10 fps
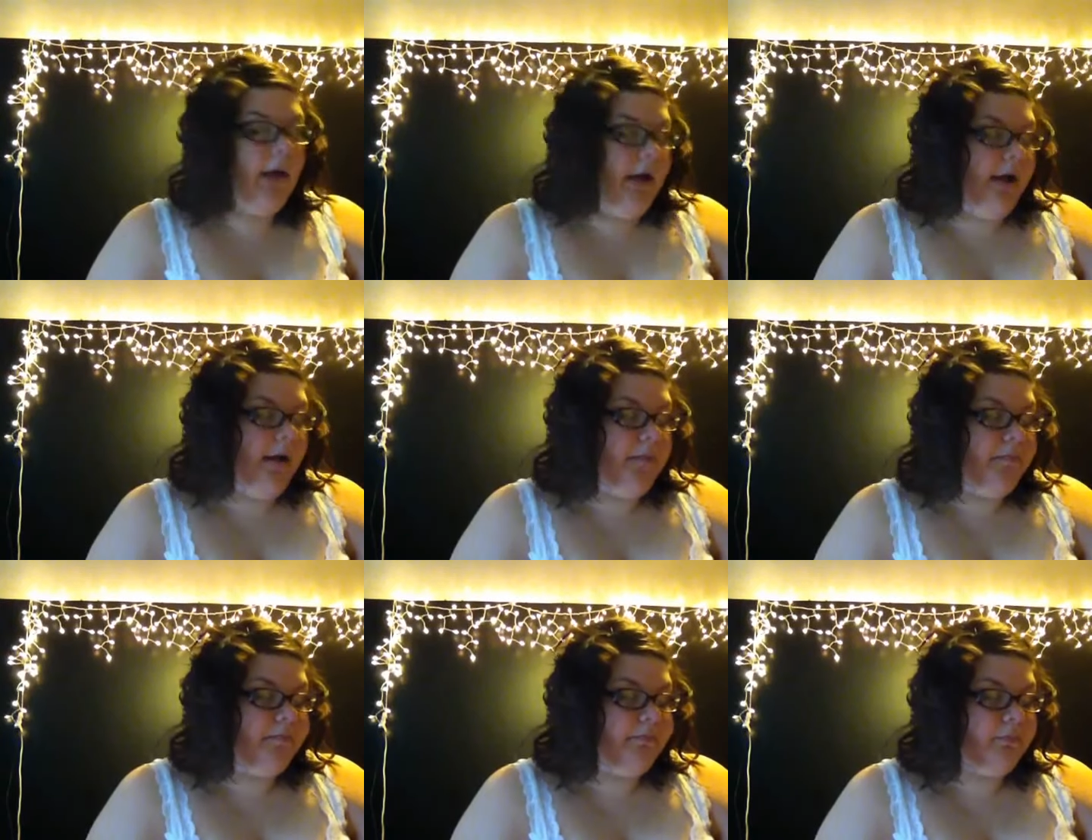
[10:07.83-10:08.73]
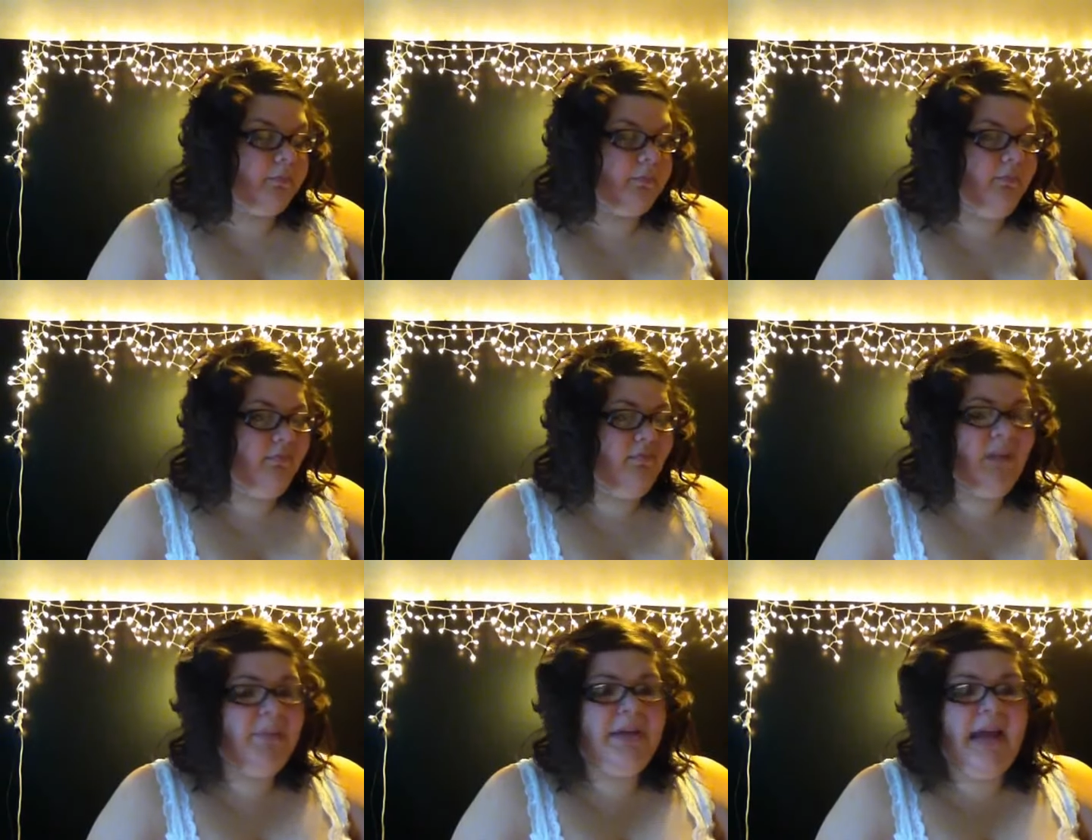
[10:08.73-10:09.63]
But
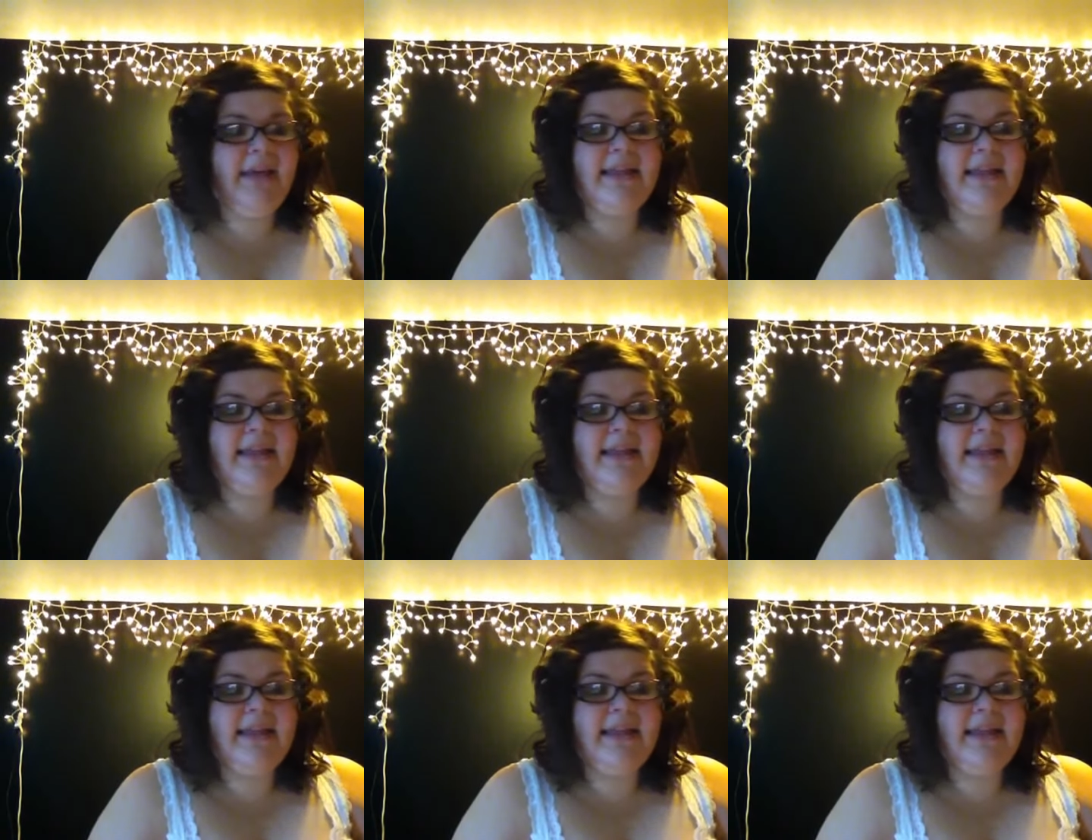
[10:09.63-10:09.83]
yeah,